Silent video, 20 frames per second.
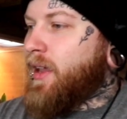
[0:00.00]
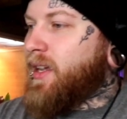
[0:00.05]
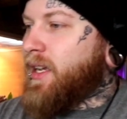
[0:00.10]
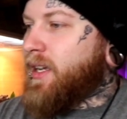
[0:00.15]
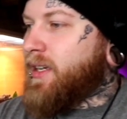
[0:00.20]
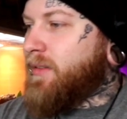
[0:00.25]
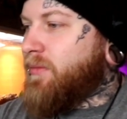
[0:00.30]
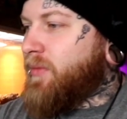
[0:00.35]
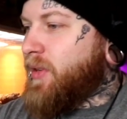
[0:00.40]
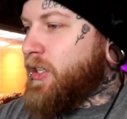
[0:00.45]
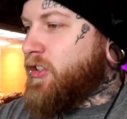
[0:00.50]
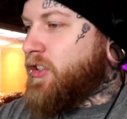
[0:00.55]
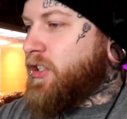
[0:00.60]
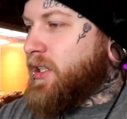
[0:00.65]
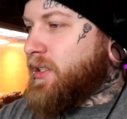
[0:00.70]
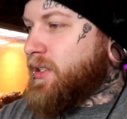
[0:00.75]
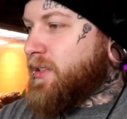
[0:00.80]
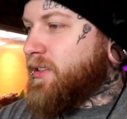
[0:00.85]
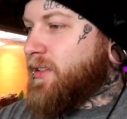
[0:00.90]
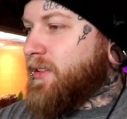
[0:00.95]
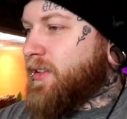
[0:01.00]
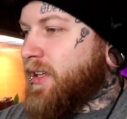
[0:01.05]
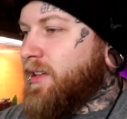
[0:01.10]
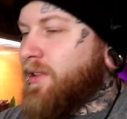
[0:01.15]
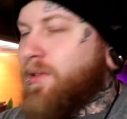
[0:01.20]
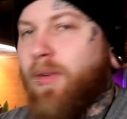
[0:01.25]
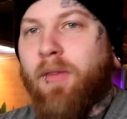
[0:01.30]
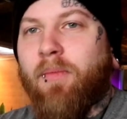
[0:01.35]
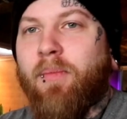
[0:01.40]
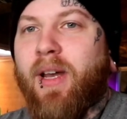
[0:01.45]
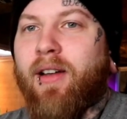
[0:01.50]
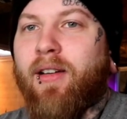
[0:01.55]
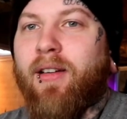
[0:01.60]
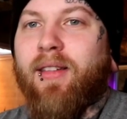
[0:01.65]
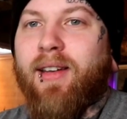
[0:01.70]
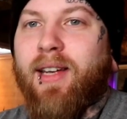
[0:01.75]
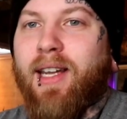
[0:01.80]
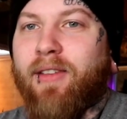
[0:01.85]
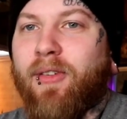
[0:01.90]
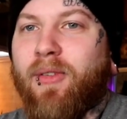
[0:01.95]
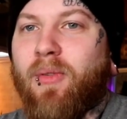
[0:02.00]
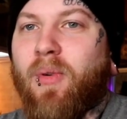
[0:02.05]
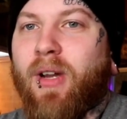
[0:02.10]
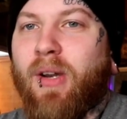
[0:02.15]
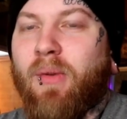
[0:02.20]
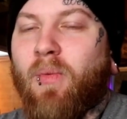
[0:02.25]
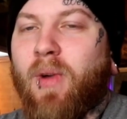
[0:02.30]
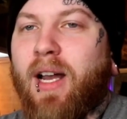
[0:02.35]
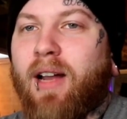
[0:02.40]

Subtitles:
And we just think we're better than everyone